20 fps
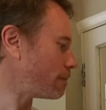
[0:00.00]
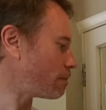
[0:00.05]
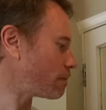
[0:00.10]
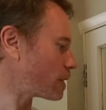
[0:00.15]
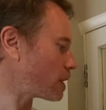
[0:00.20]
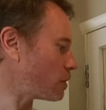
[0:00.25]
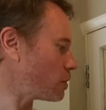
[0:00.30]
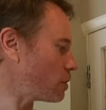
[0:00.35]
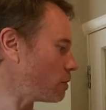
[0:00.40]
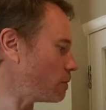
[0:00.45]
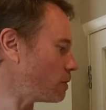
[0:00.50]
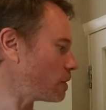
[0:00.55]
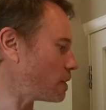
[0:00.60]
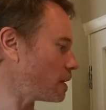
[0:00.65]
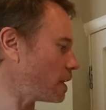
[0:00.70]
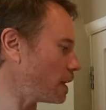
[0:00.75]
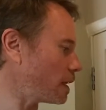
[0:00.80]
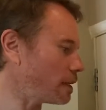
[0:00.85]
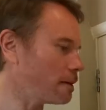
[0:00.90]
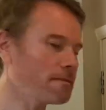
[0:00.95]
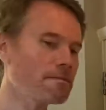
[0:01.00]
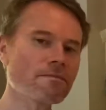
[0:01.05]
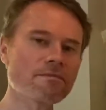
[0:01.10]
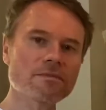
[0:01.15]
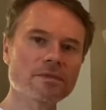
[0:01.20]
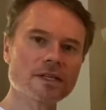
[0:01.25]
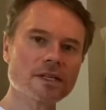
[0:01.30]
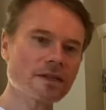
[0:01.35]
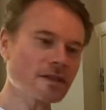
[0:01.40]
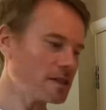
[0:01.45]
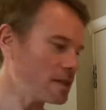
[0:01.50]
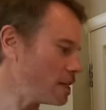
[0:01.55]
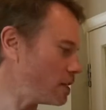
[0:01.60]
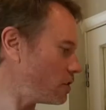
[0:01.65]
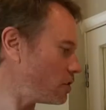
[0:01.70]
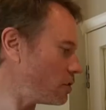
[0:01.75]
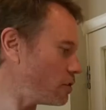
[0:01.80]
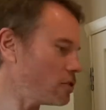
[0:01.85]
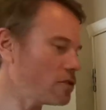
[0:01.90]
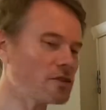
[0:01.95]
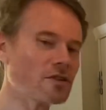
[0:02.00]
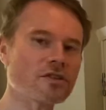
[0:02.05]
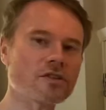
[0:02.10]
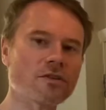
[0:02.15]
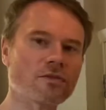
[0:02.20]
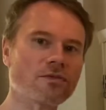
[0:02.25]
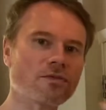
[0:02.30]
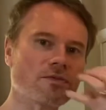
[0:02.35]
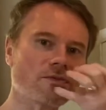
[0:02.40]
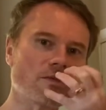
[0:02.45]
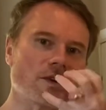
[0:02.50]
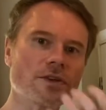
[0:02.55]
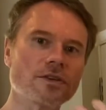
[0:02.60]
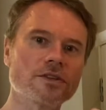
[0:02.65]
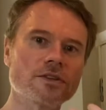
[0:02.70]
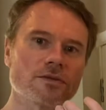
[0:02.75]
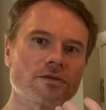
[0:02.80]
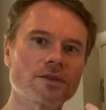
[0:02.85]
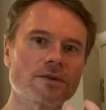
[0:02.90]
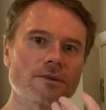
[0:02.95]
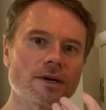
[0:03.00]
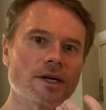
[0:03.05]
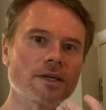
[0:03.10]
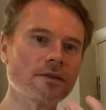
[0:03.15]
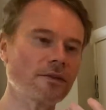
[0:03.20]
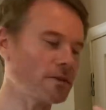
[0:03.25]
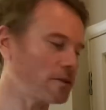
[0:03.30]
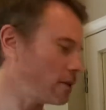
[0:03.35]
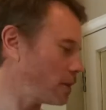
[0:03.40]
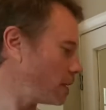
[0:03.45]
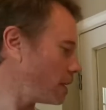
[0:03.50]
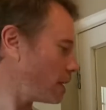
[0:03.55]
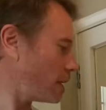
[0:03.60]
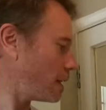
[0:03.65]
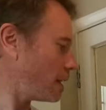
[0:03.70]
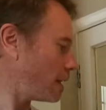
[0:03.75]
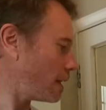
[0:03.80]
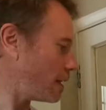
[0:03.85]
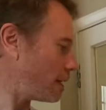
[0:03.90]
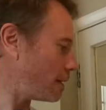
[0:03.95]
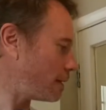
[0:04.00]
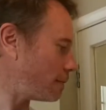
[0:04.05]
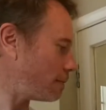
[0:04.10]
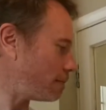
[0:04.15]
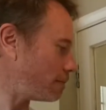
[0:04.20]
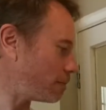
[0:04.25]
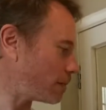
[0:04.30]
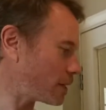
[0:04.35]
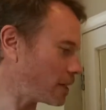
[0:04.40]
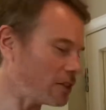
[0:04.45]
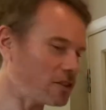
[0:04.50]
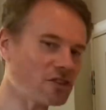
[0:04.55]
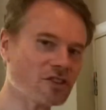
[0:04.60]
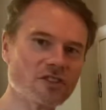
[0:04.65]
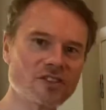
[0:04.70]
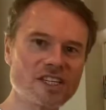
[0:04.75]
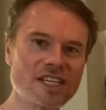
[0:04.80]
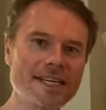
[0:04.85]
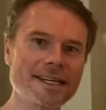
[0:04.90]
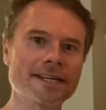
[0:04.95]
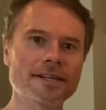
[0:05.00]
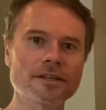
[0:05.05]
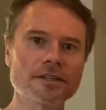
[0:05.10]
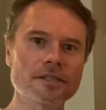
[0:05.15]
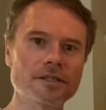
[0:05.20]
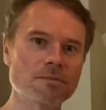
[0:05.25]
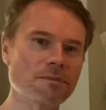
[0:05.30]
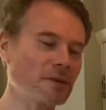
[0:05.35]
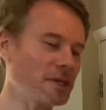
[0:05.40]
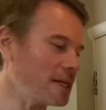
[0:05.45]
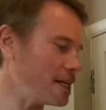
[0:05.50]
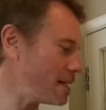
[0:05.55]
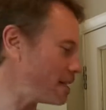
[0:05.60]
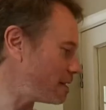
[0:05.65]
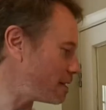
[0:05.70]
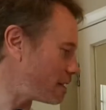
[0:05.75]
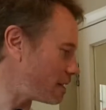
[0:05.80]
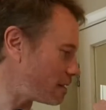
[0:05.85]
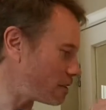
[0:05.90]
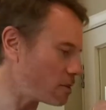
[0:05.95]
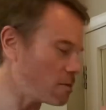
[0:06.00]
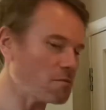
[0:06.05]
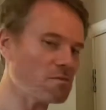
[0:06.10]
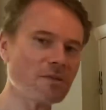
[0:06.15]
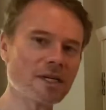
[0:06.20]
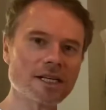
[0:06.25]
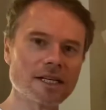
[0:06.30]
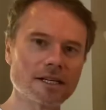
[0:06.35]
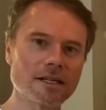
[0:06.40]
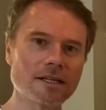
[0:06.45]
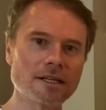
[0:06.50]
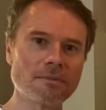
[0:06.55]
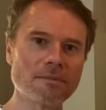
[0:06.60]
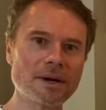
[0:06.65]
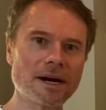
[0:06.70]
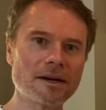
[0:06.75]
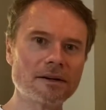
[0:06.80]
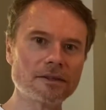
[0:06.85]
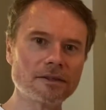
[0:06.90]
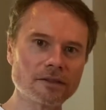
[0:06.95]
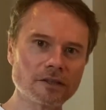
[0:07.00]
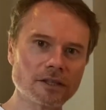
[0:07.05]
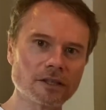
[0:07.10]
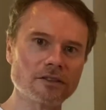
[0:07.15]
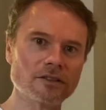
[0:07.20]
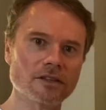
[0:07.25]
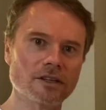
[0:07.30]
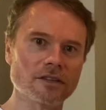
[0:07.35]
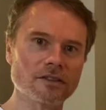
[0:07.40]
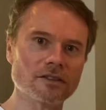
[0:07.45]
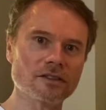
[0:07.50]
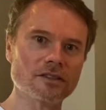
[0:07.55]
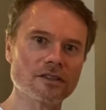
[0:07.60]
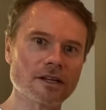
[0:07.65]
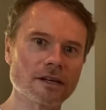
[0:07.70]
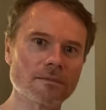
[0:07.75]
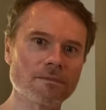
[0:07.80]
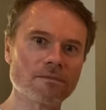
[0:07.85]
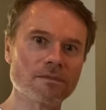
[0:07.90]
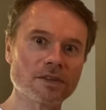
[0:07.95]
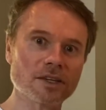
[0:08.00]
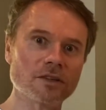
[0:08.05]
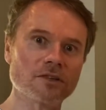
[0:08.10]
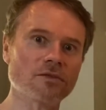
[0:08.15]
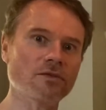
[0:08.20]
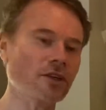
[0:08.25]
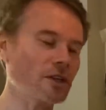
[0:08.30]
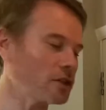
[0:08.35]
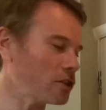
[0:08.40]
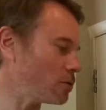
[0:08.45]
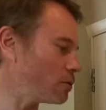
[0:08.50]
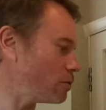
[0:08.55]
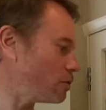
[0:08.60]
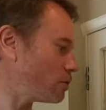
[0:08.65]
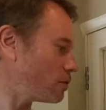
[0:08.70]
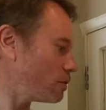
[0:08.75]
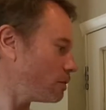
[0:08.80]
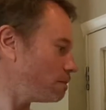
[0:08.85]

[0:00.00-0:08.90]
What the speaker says: It's almost like this uses the front of your mouth. It's just eager to please, and it's immediately apparent its virtues.